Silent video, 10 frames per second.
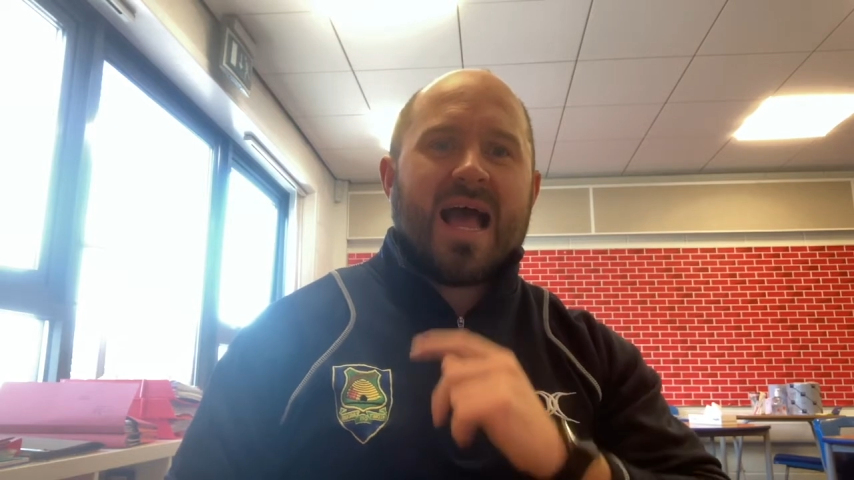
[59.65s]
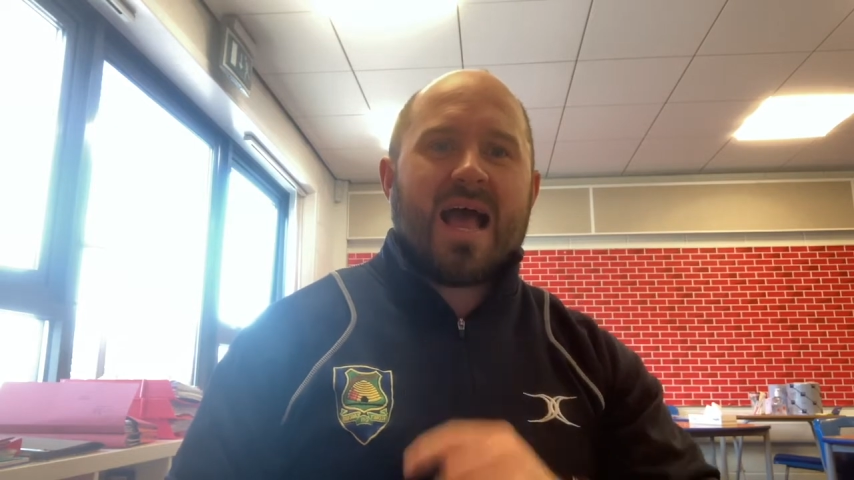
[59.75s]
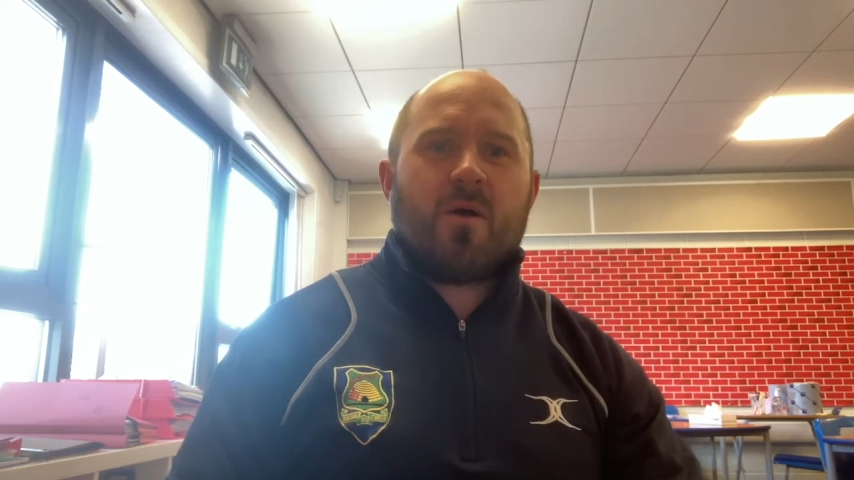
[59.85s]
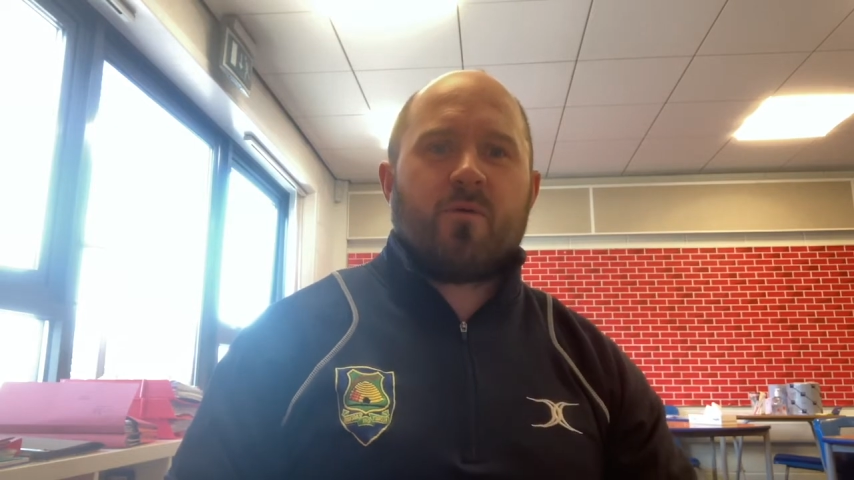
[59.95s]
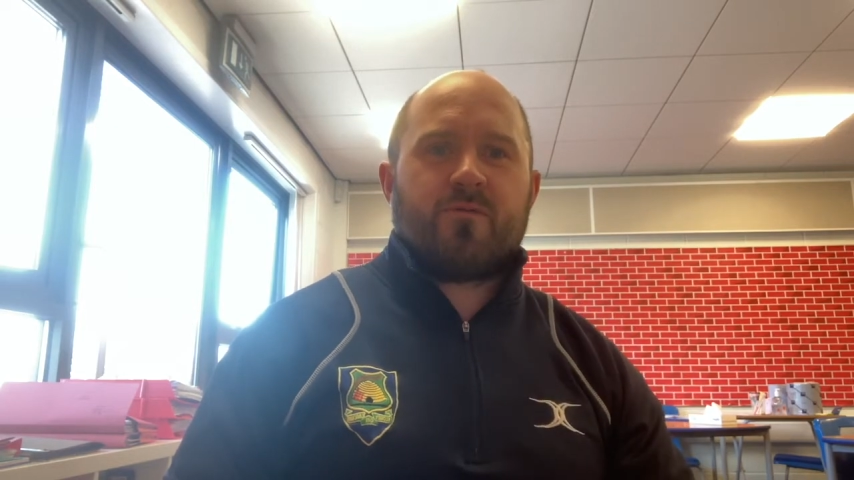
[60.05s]

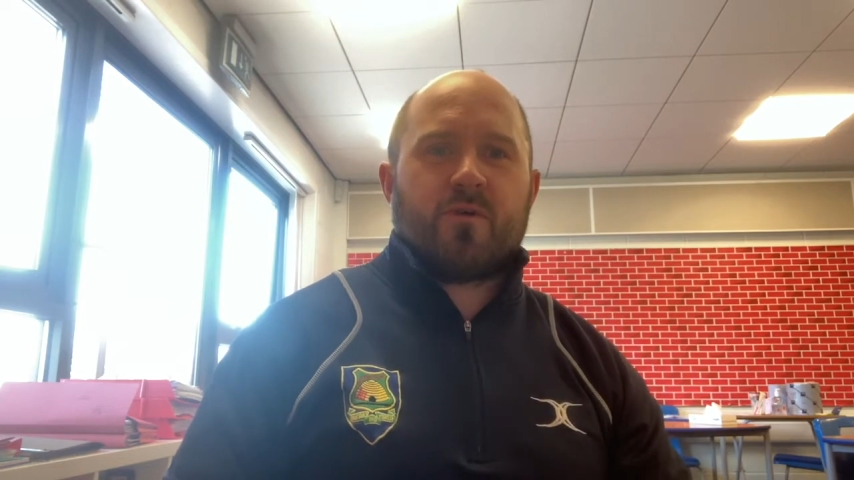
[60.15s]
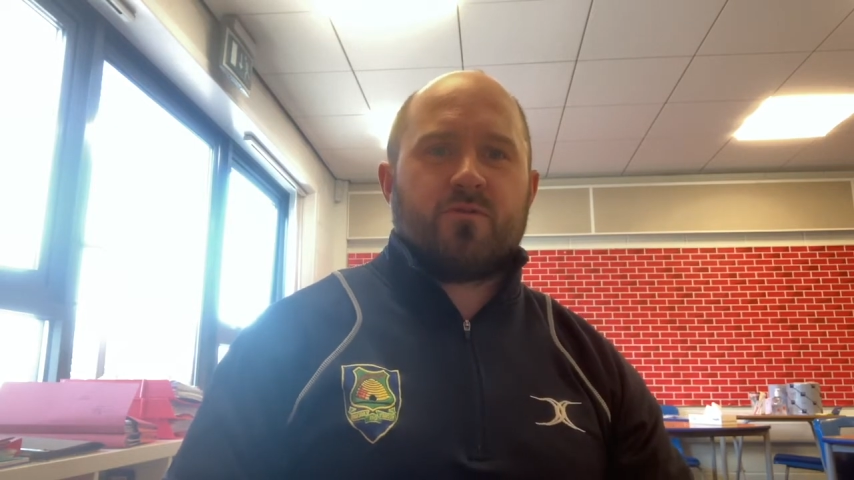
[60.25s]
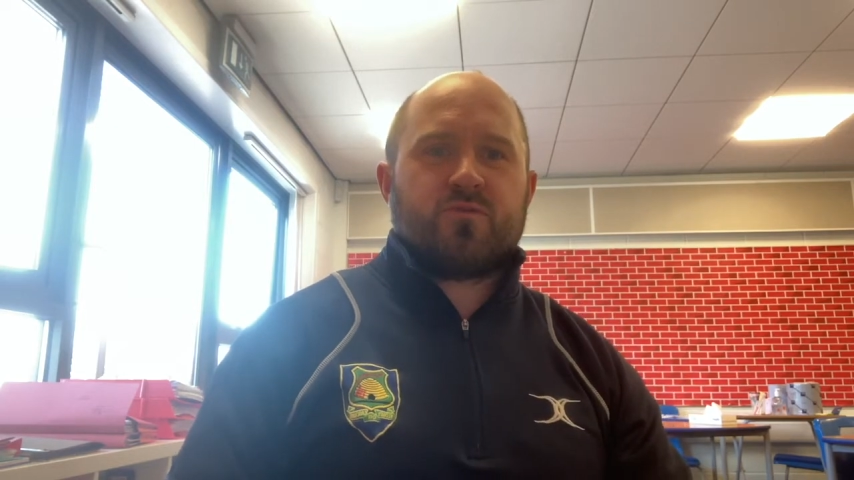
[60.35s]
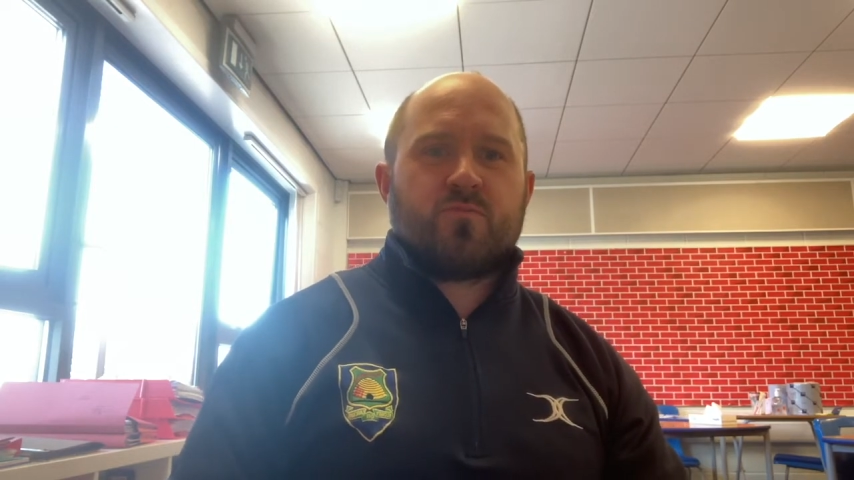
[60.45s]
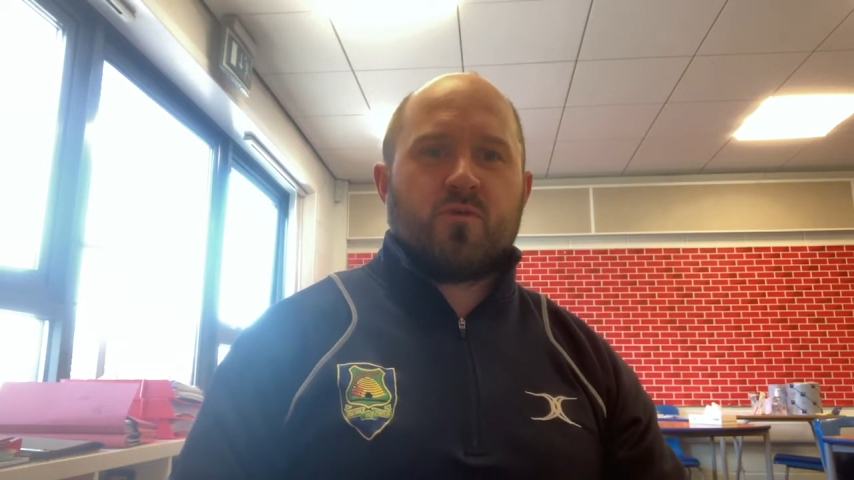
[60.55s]
out of
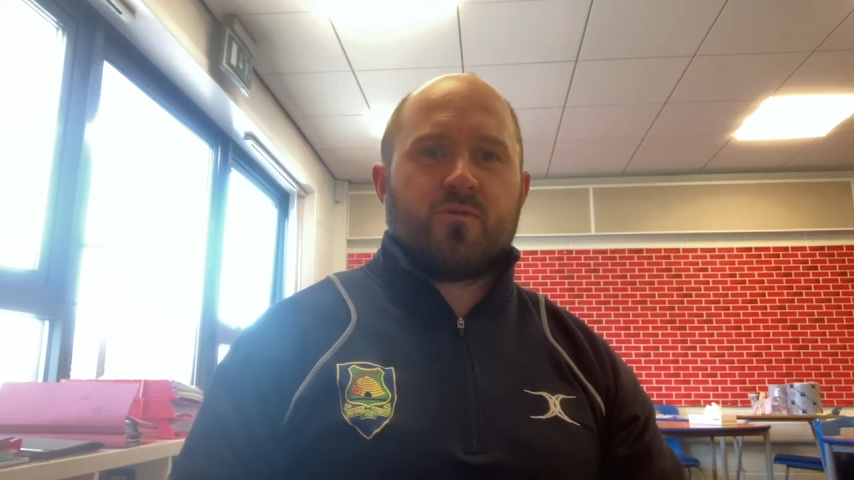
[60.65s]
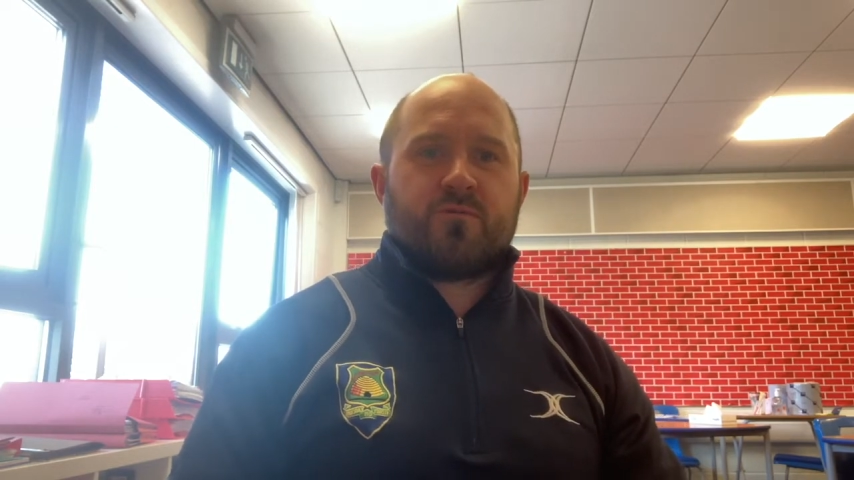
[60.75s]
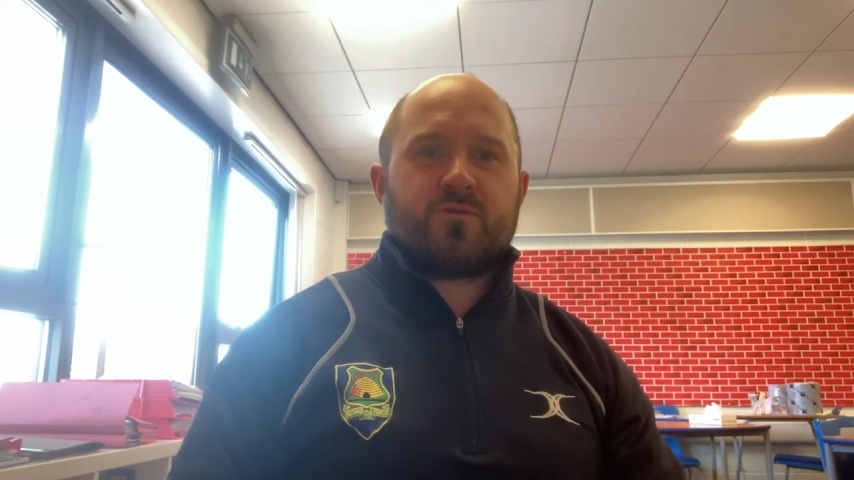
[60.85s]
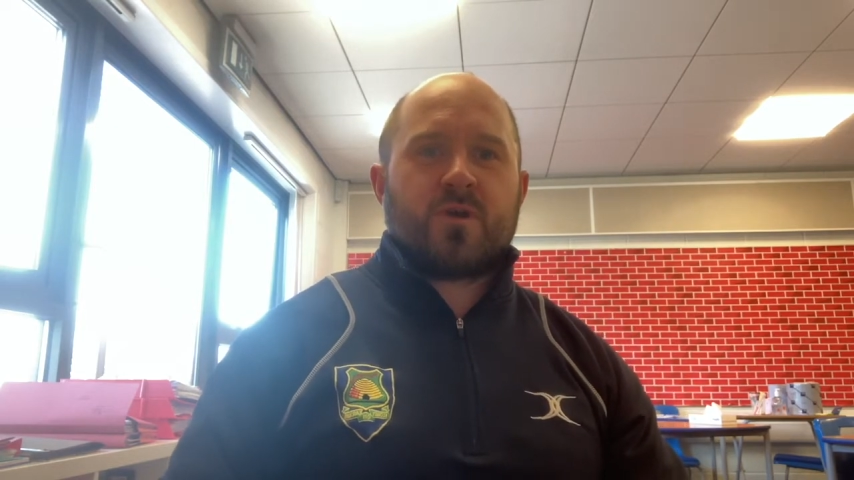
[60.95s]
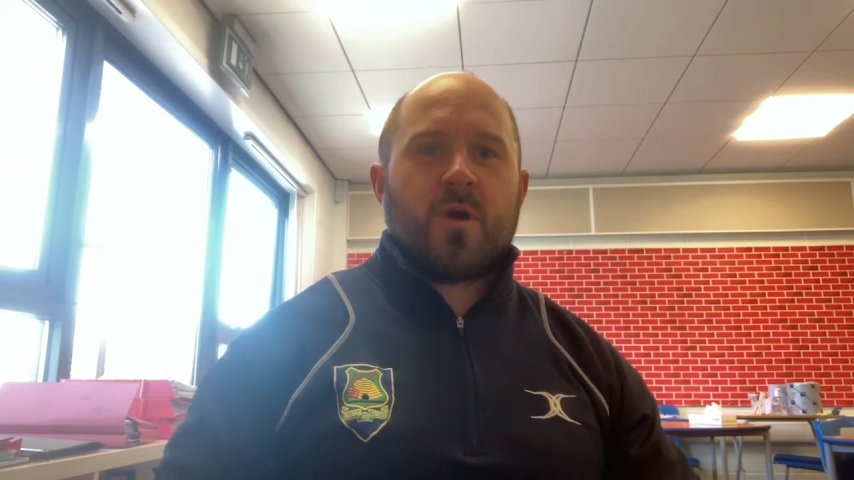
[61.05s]
those
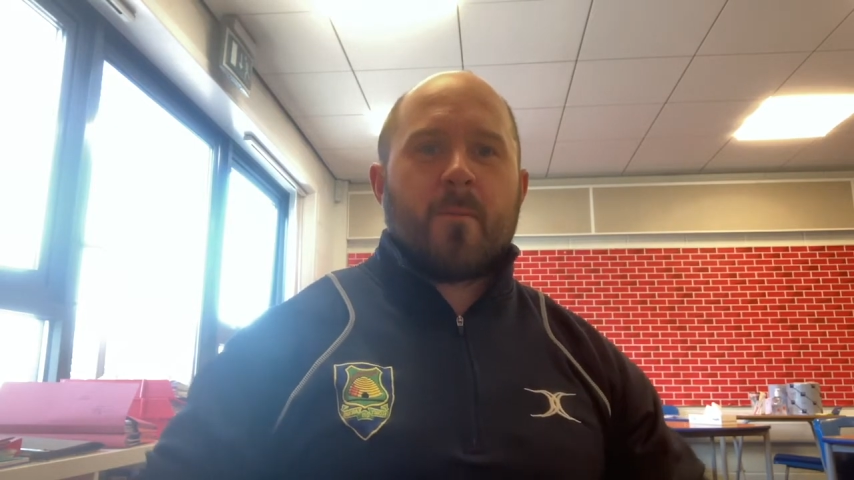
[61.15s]
moods